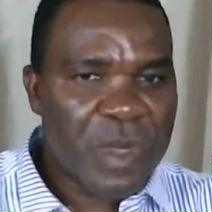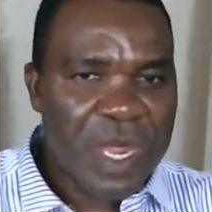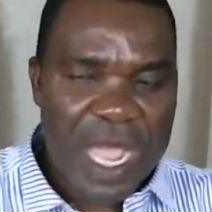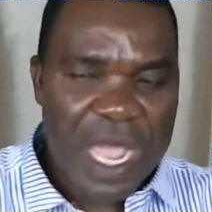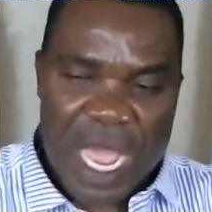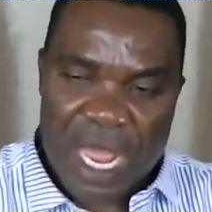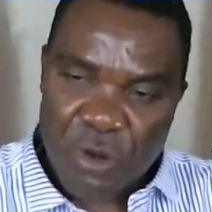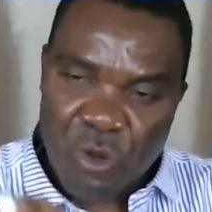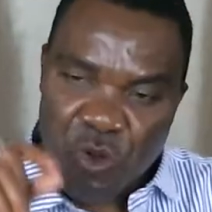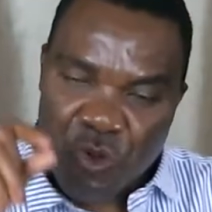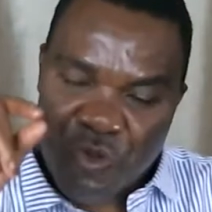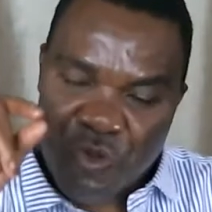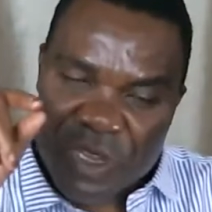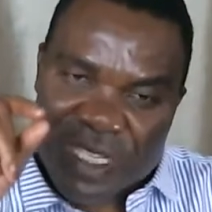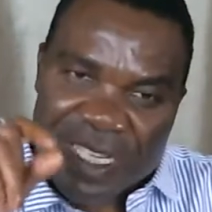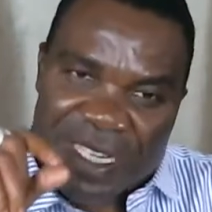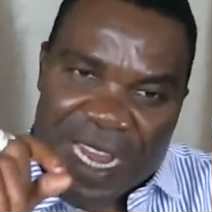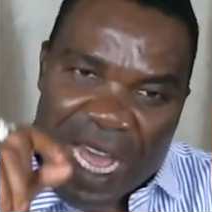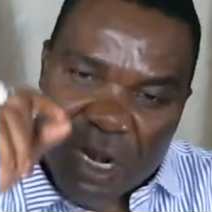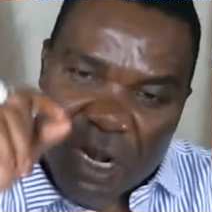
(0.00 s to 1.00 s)
an
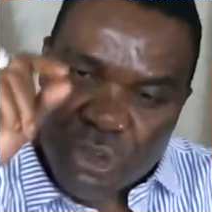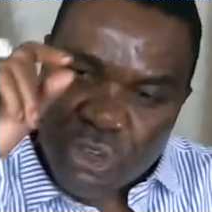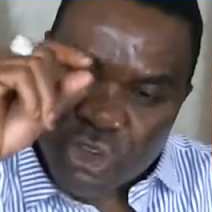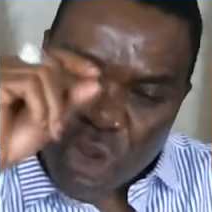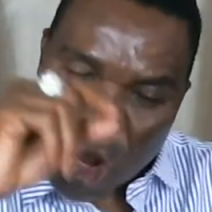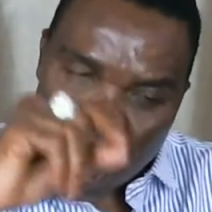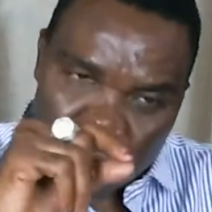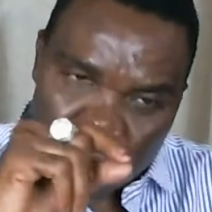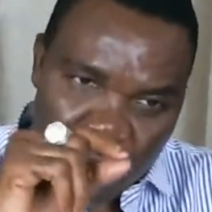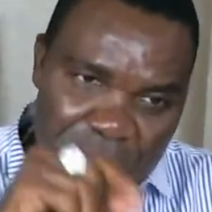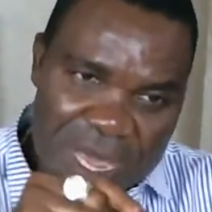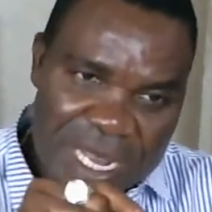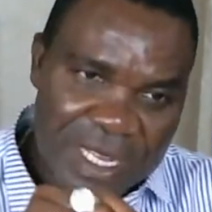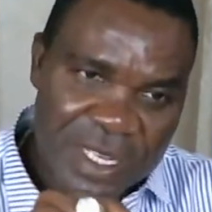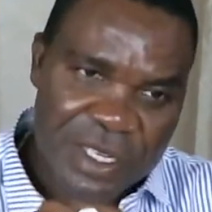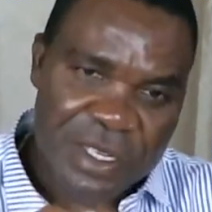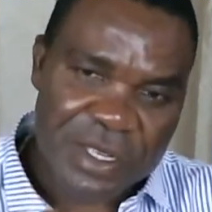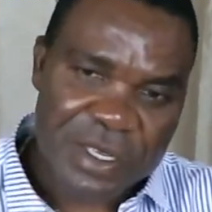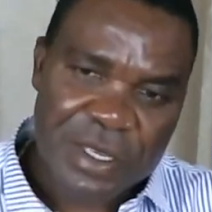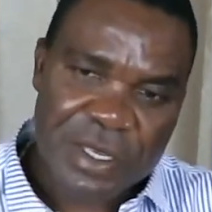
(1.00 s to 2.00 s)
original
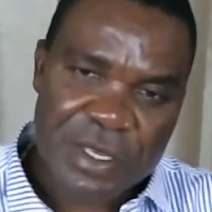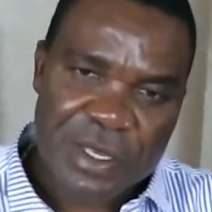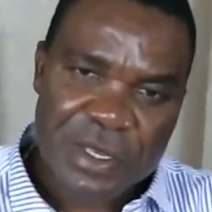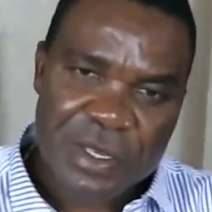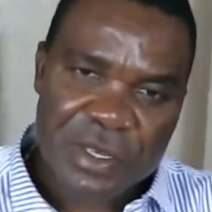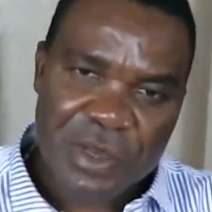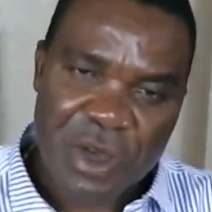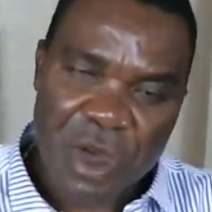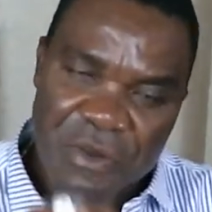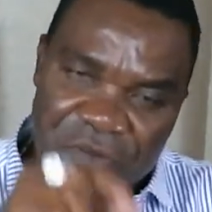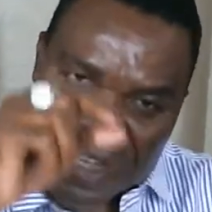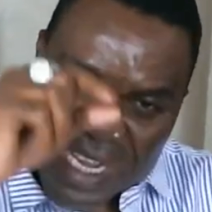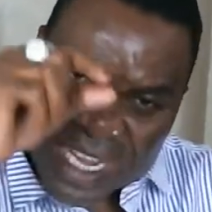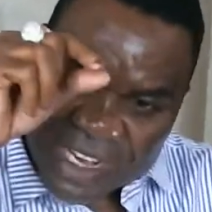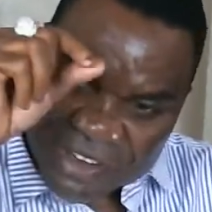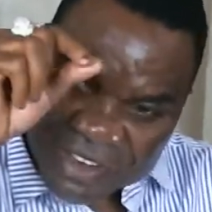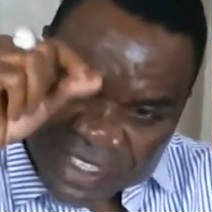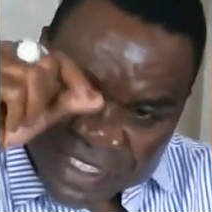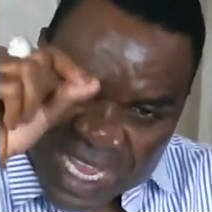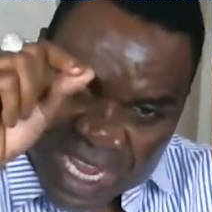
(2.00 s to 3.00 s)
document of the
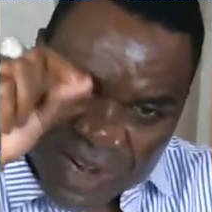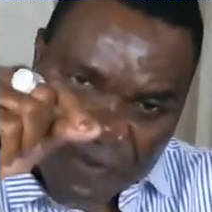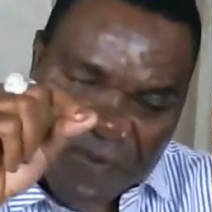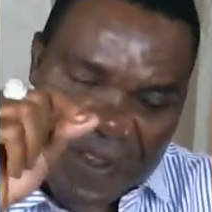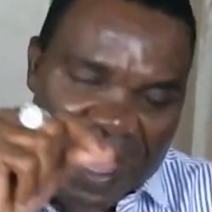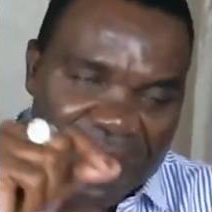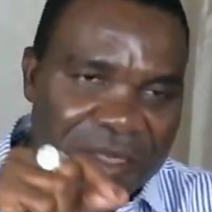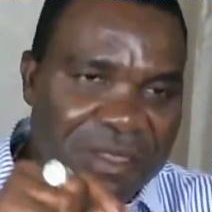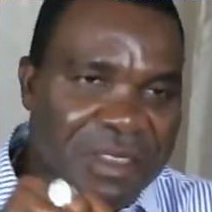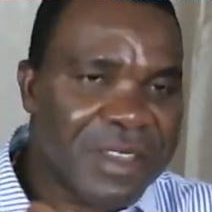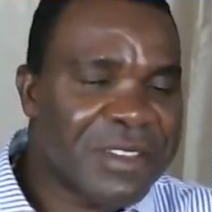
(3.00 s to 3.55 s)
Christian faith.